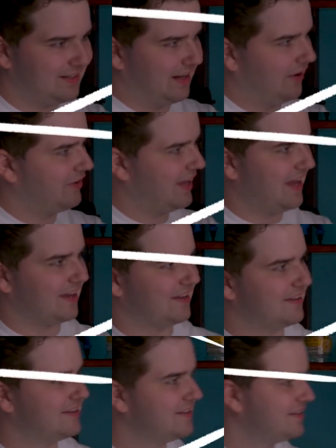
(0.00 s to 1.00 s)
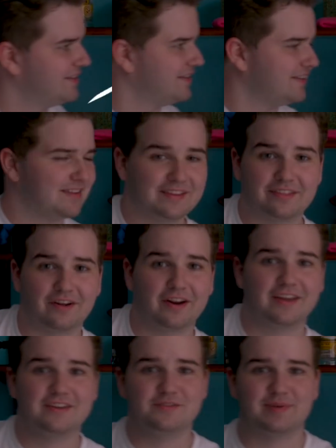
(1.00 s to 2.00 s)
Okay. Thought
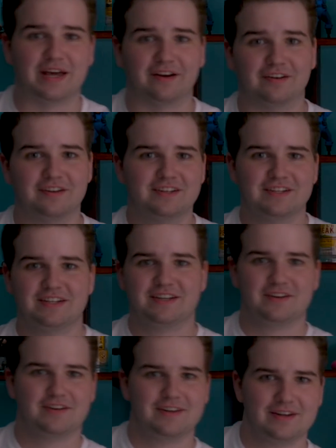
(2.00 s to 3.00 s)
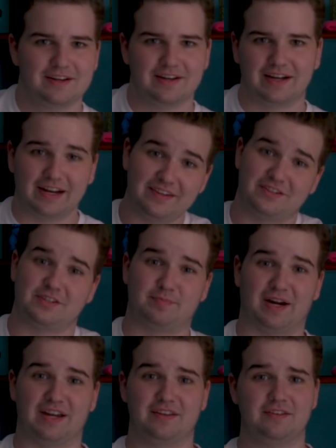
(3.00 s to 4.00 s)
I could do better. I did just
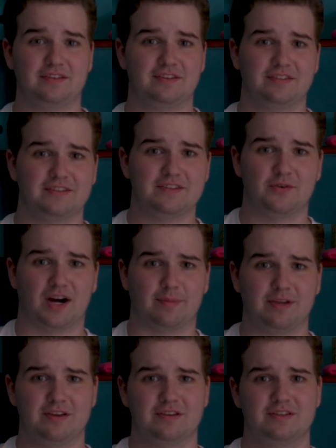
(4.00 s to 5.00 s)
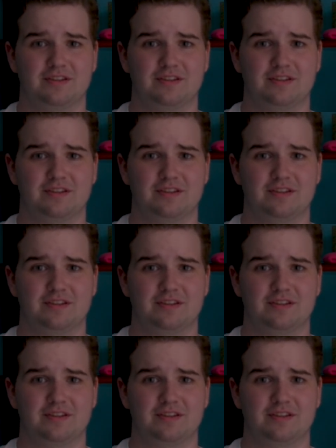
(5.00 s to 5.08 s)
buy it. It's a new hobby.